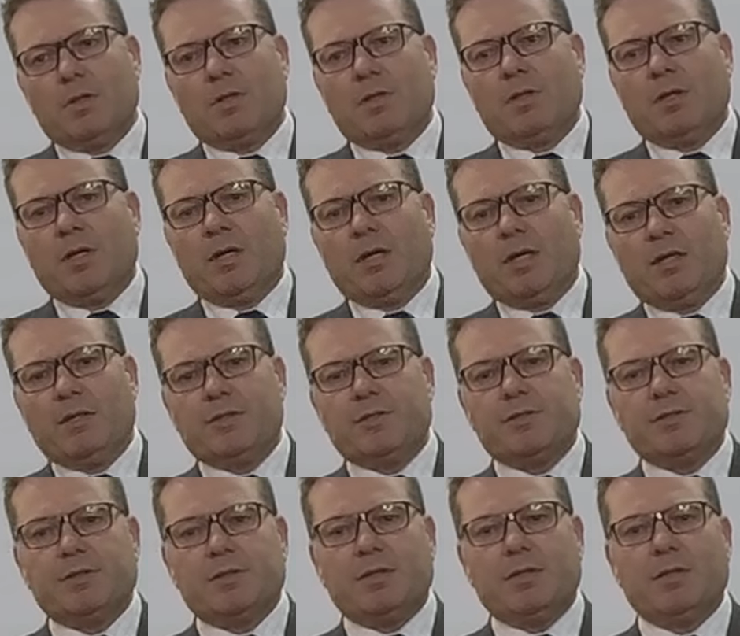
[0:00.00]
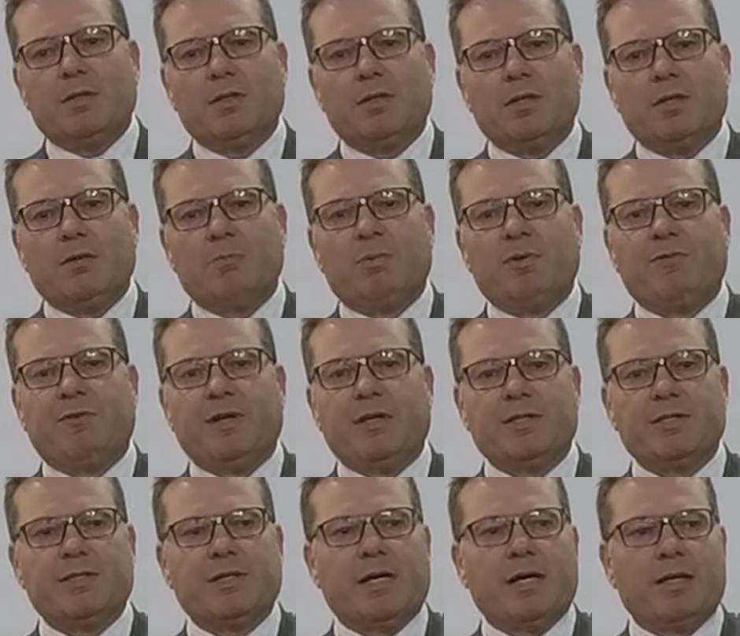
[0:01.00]
Yeah, it'd be fair to
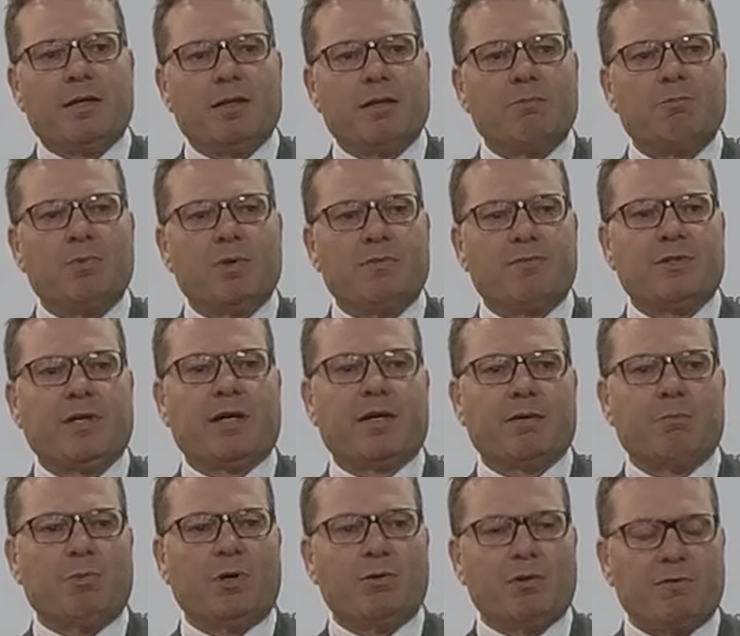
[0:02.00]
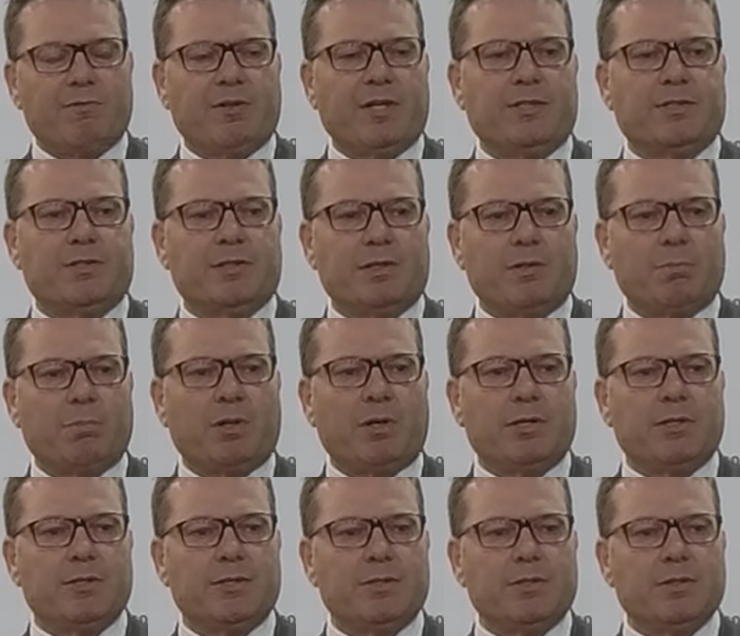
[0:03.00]
say that we've taken a multifaceted
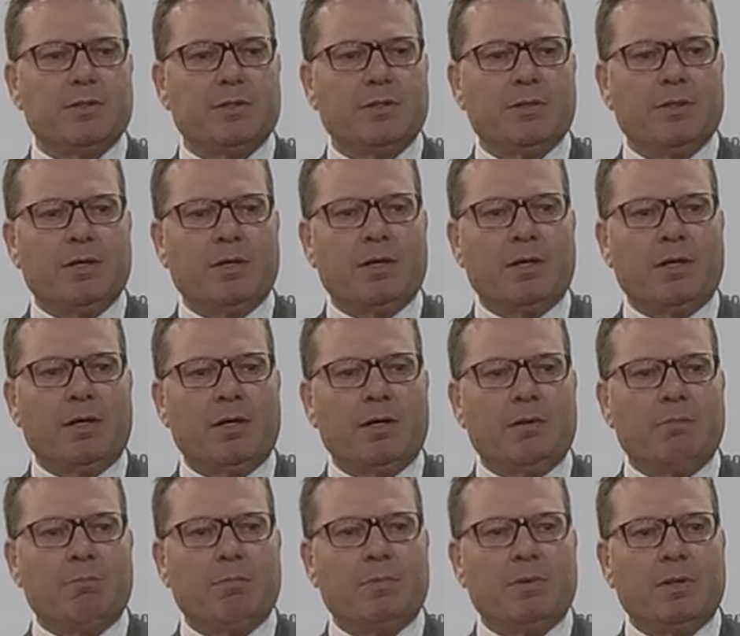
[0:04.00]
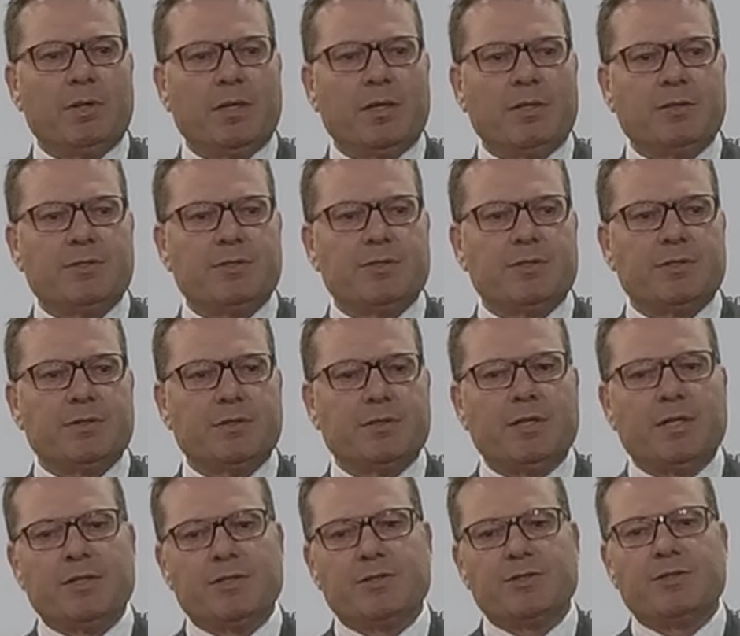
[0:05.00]
approach. As
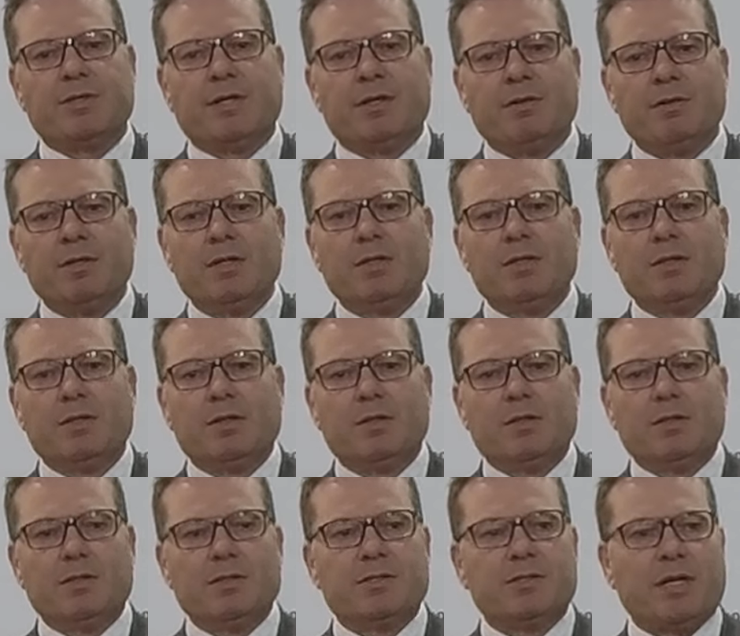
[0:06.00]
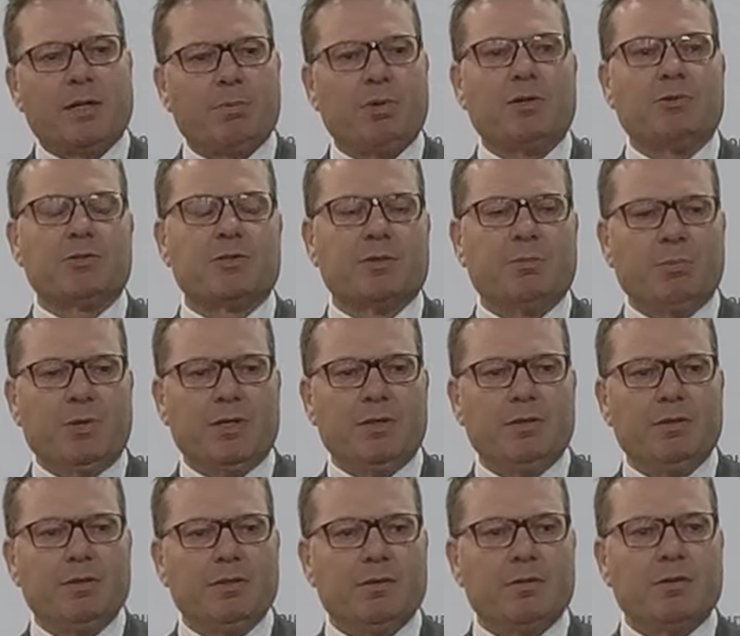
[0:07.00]
I said, SAPOL is
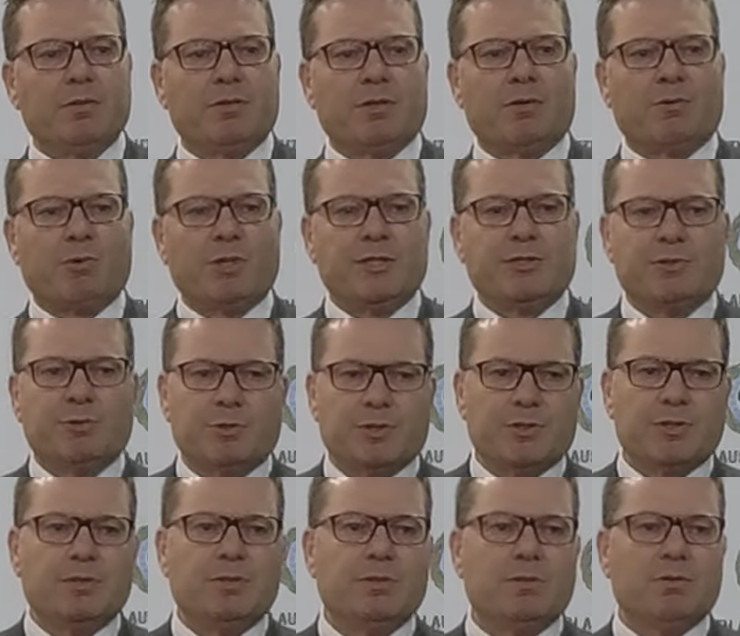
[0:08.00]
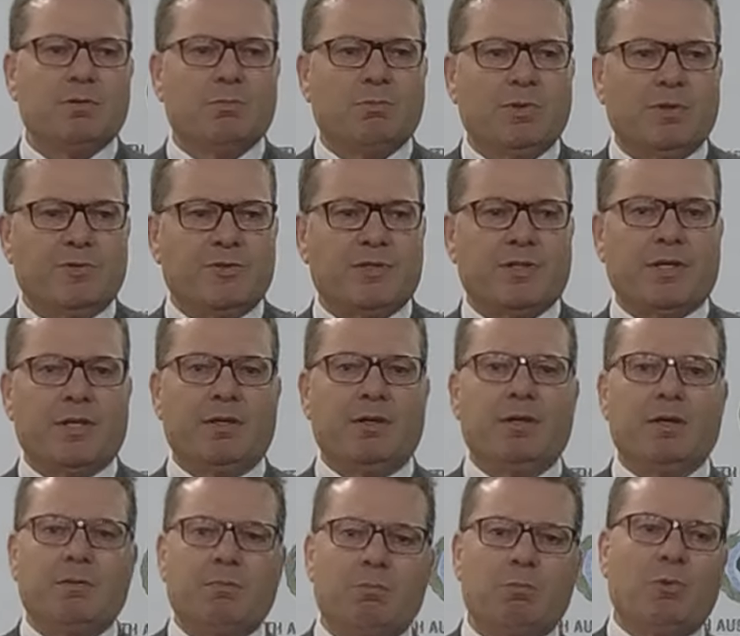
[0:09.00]
committed to the resourcing. We've
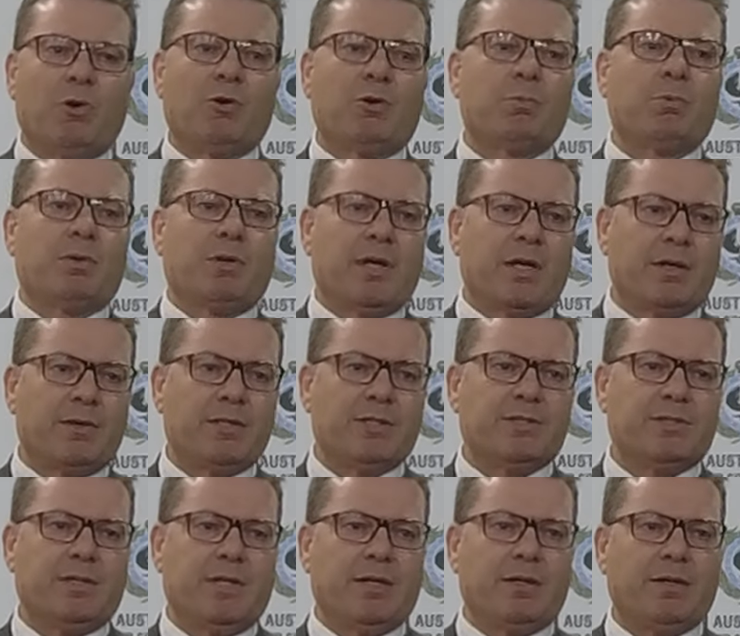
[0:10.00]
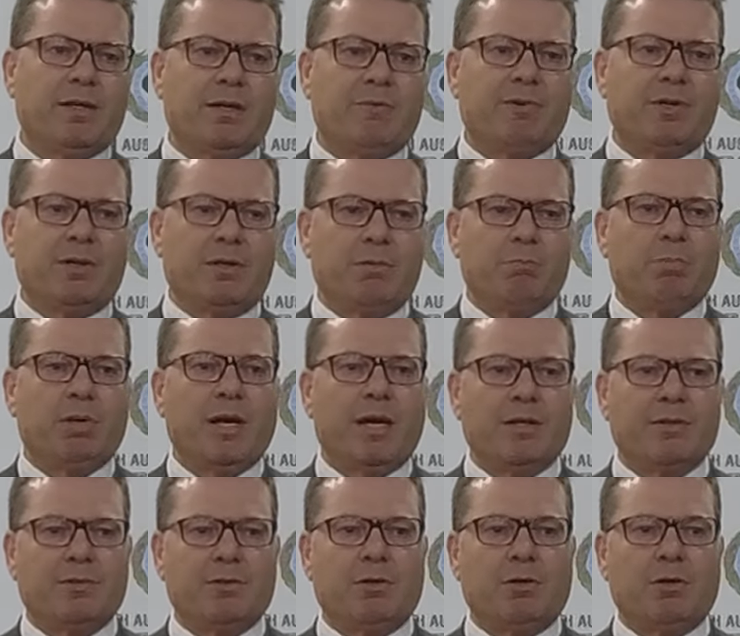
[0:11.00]
seen multiple areas now having an
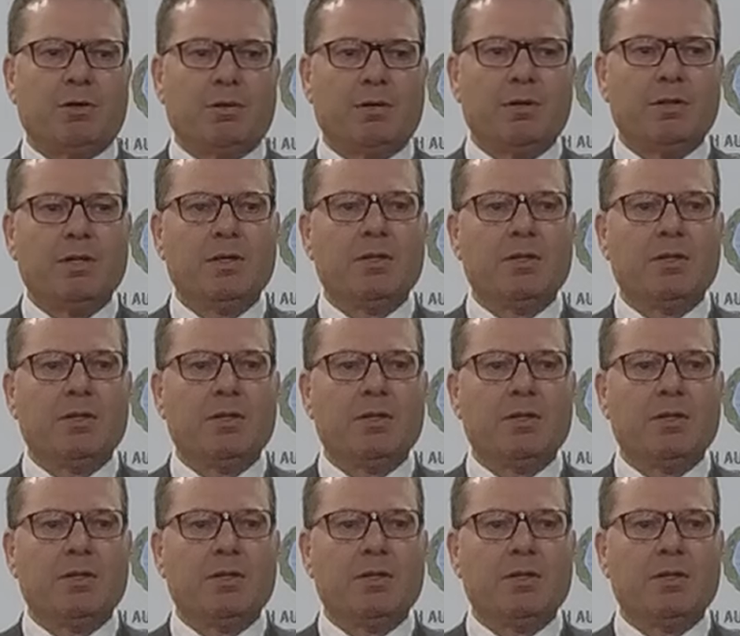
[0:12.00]
impact on